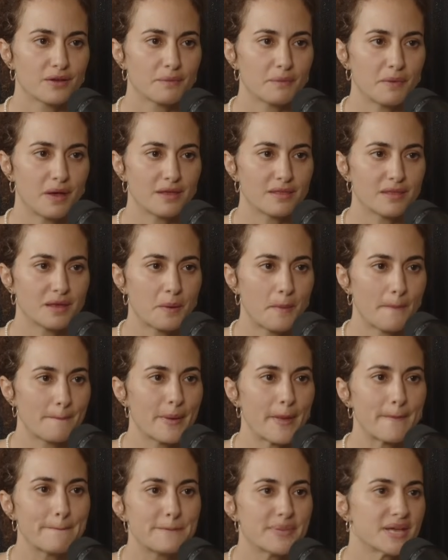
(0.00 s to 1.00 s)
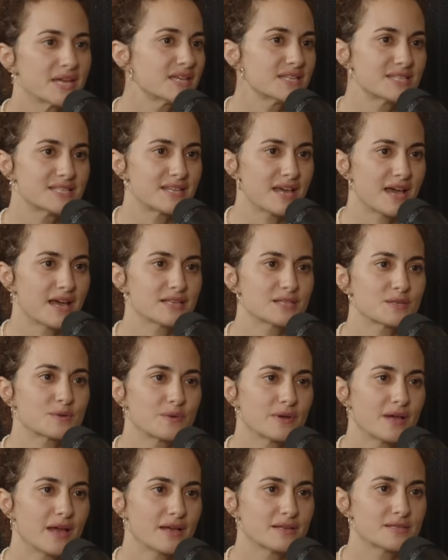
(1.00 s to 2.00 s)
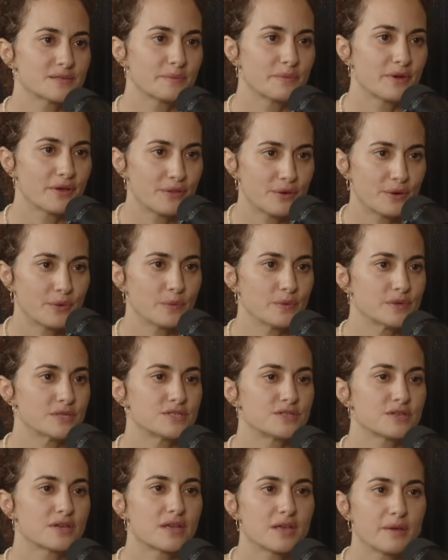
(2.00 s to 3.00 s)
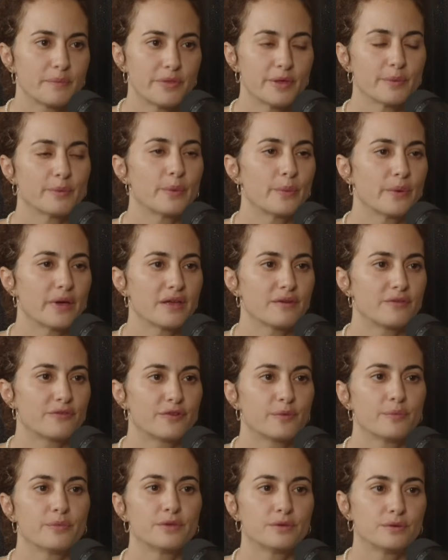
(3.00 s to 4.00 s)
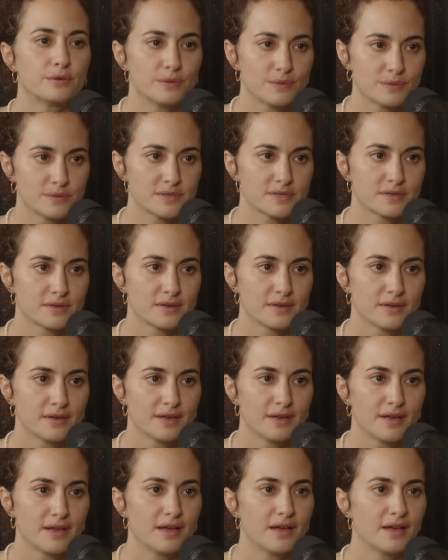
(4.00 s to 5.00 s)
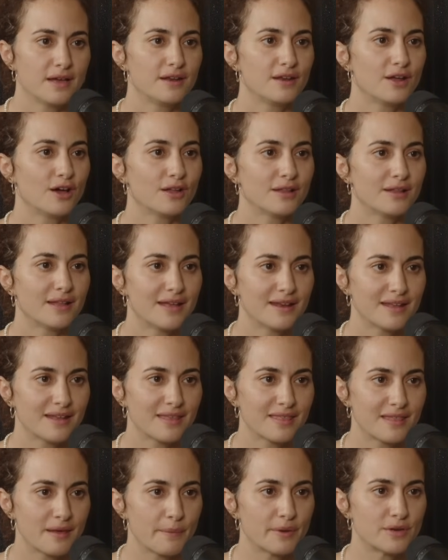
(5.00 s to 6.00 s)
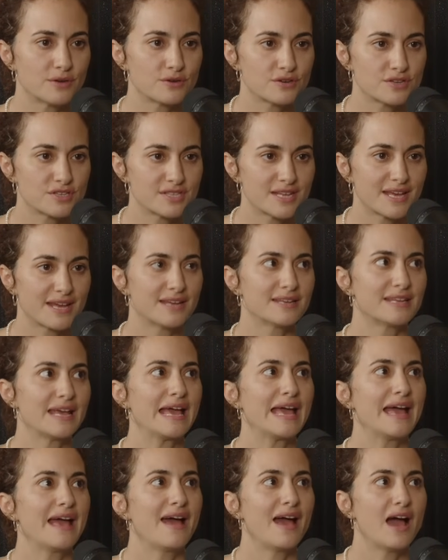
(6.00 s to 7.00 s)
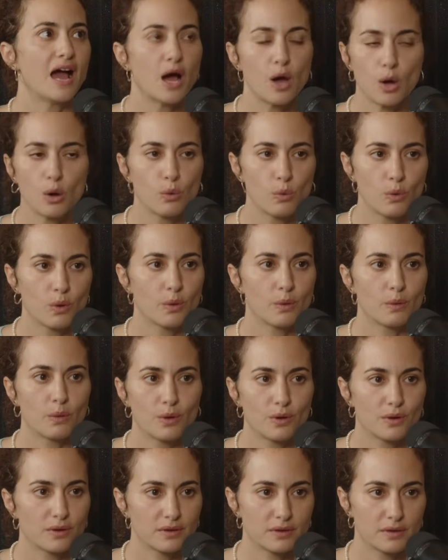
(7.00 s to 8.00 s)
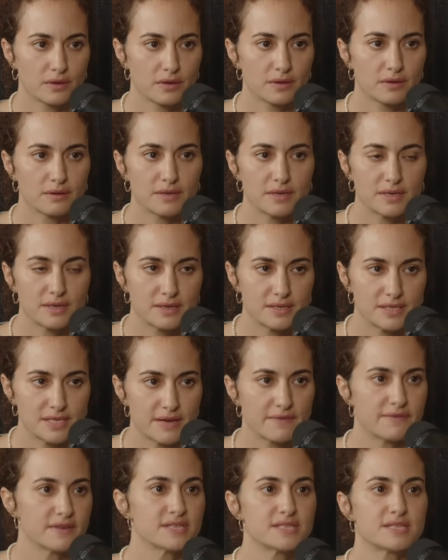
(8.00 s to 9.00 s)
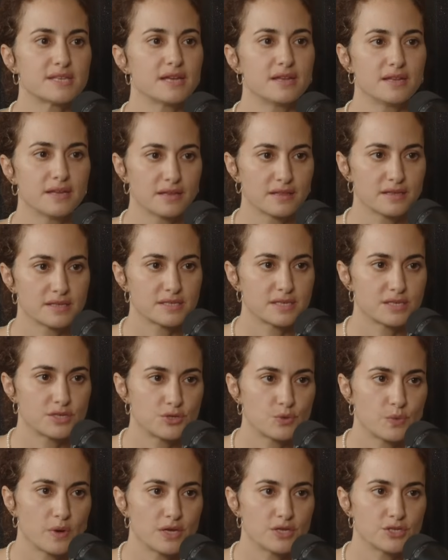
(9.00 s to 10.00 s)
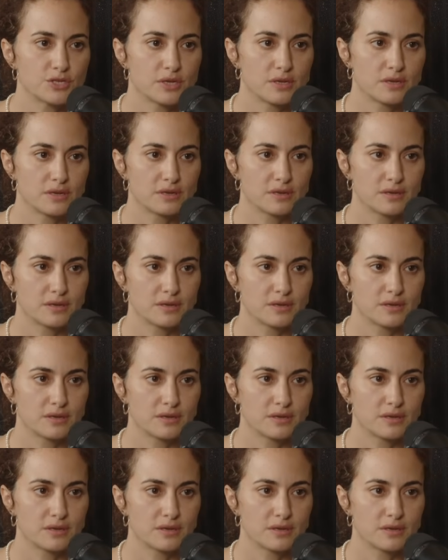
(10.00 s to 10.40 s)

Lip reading: I think my biggest task as a mother was to keep them away from the news and not letting them understand how devastating the situation